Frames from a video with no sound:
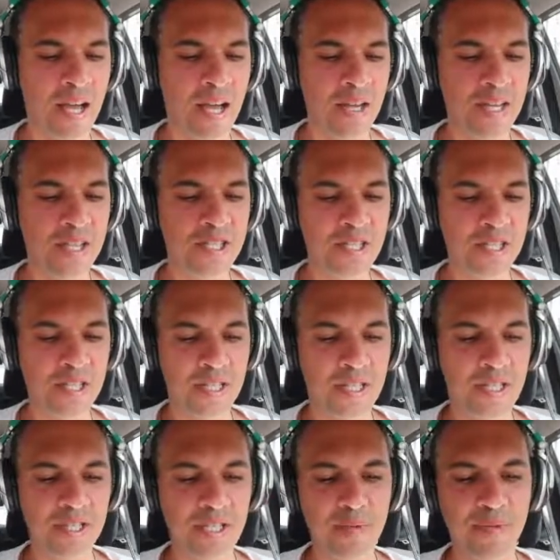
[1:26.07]
Each
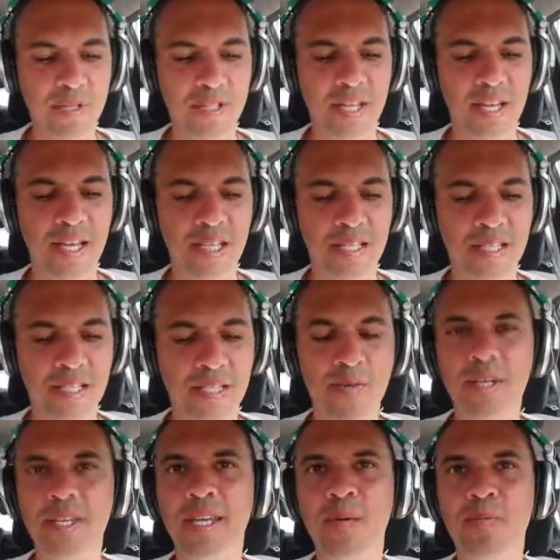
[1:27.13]
image has
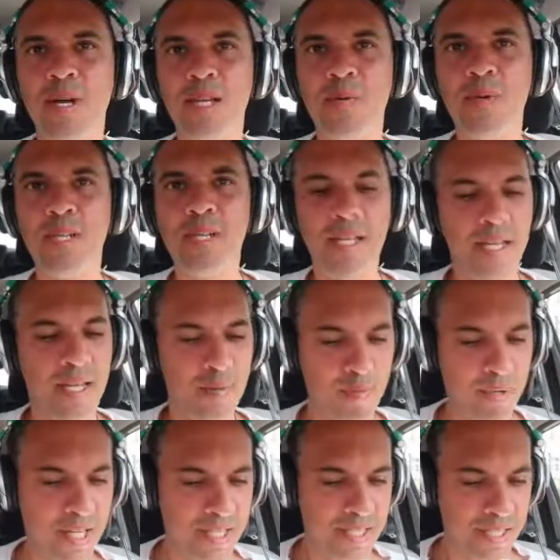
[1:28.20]
28 by 28
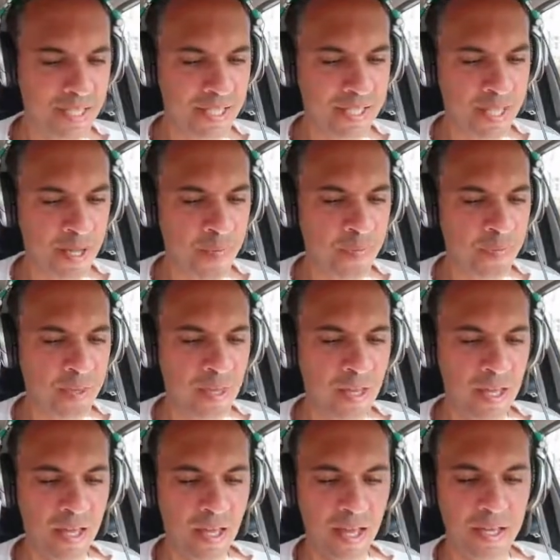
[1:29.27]
pixels.
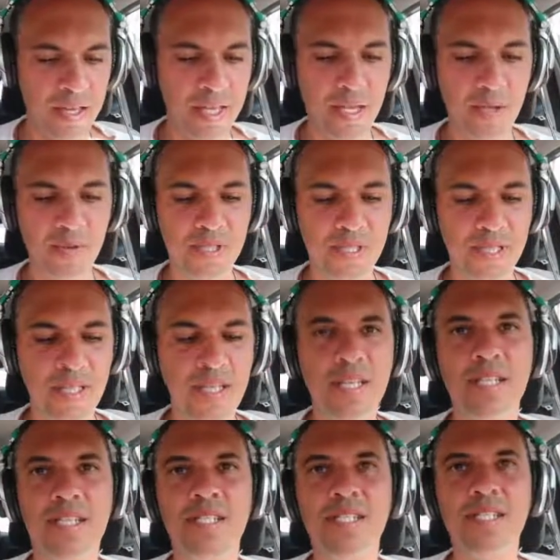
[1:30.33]
And here you see
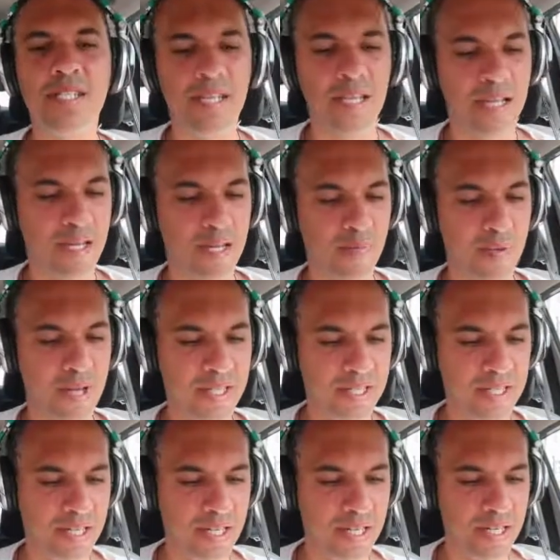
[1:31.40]
it's
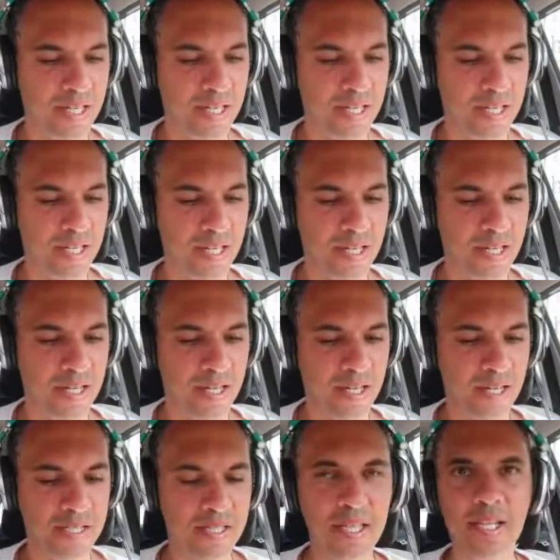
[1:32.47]
basically
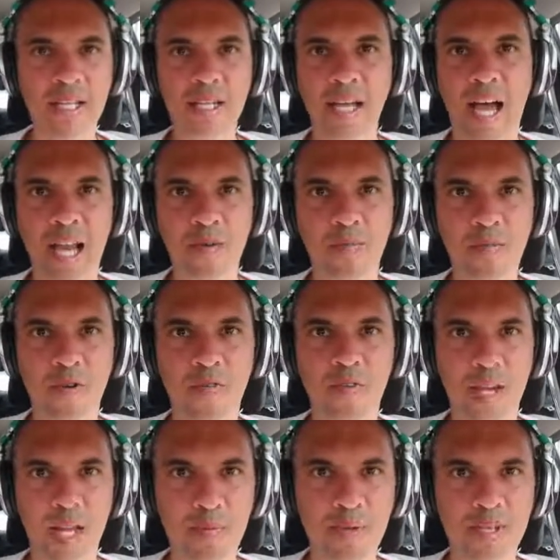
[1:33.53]
a single column of
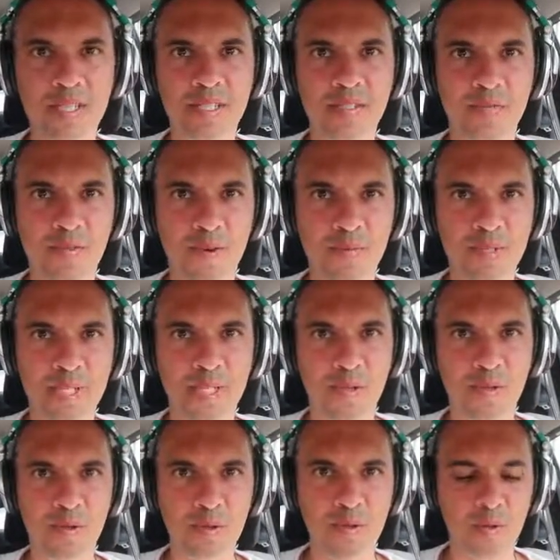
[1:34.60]
labels from
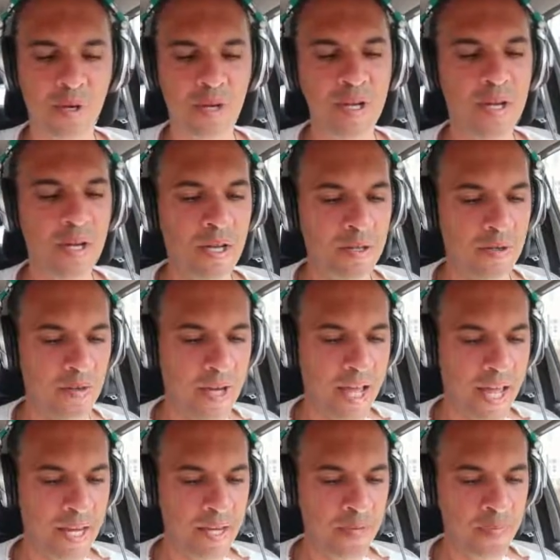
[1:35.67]
0 to
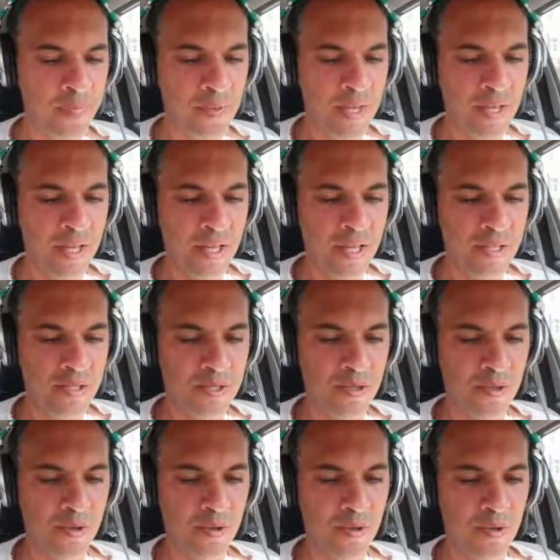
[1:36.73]
9.
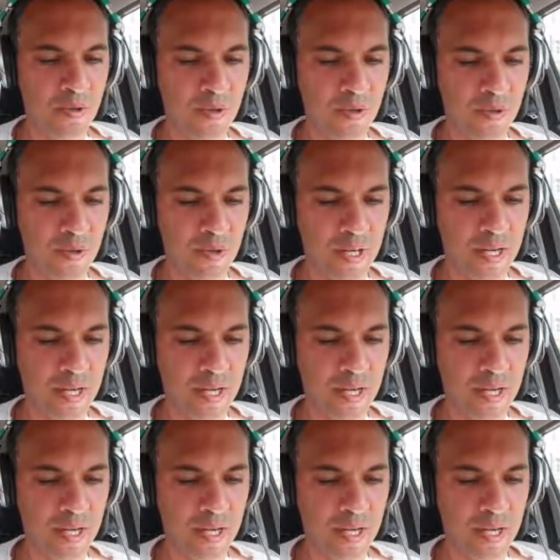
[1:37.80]
So